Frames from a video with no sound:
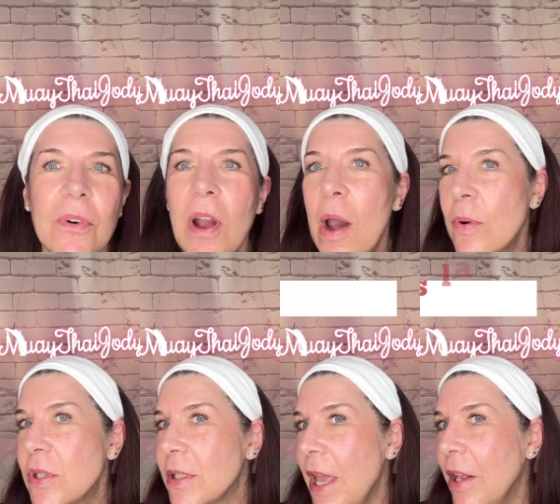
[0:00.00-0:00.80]
hours
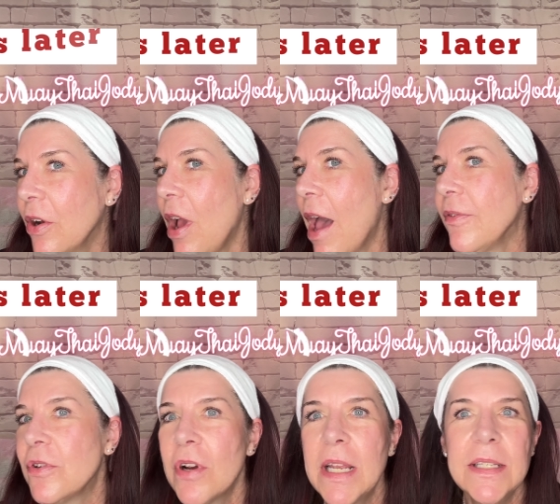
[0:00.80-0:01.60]
later after
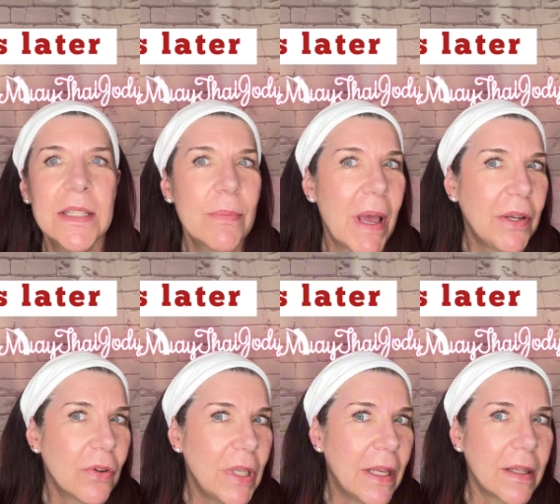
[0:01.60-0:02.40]
I did the
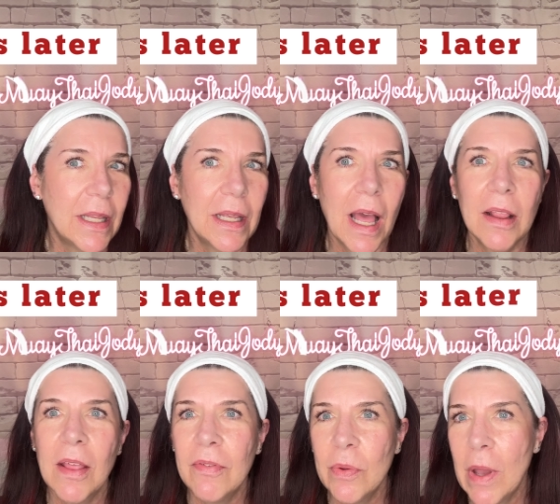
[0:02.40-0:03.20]
microneedling. I
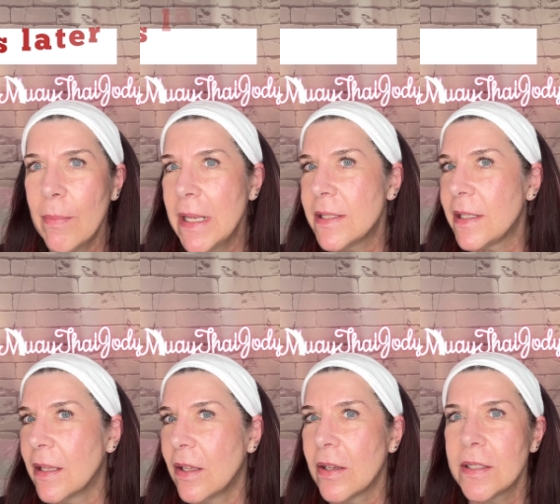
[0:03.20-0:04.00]
love the way my skin
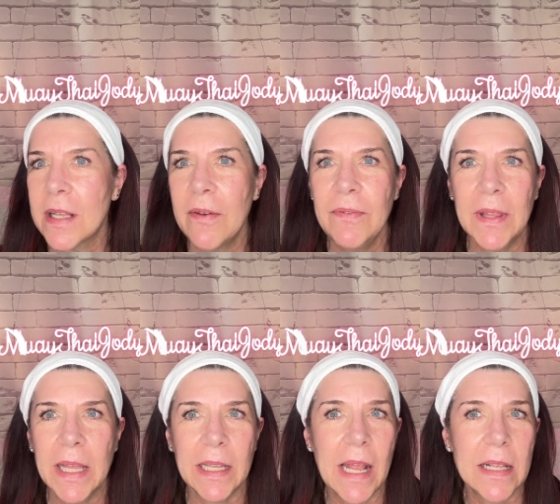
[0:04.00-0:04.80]
looks. I feel like
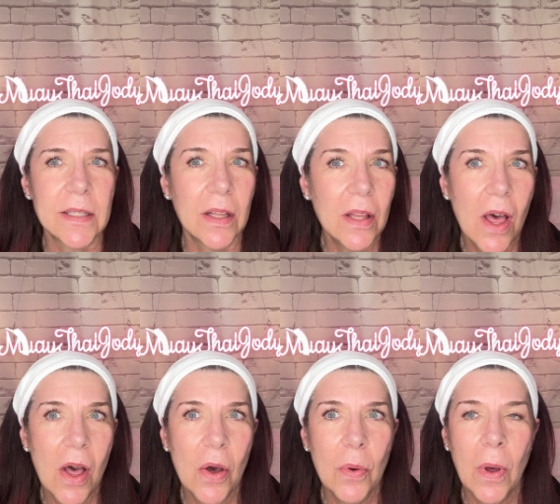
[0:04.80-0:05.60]
it has a
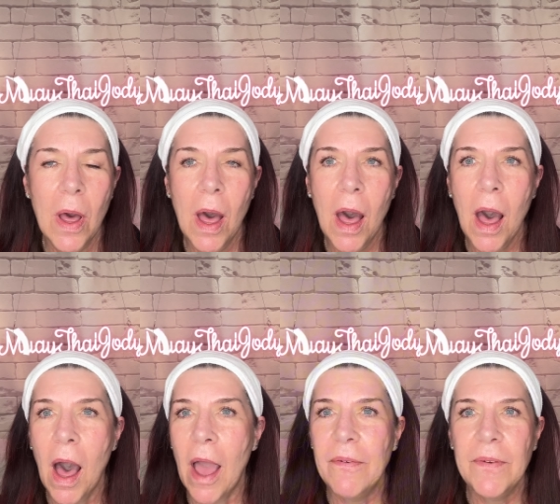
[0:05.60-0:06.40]
glow.
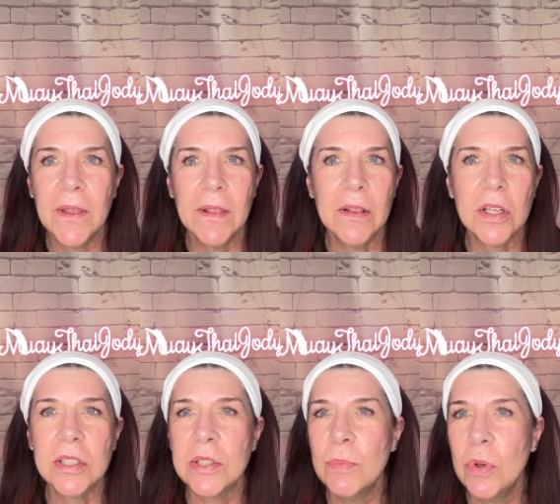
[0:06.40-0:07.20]
I feel it looks
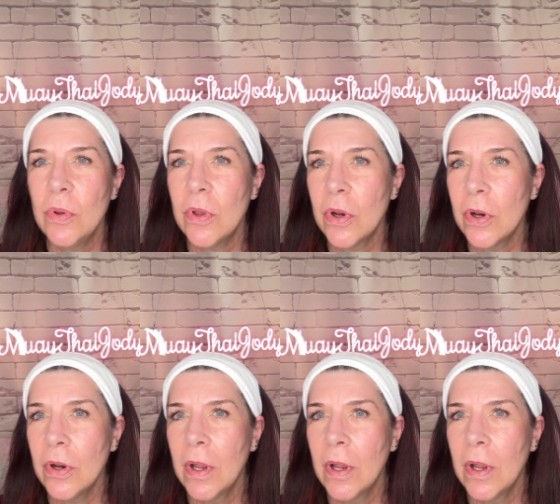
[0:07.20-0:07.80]
smoother.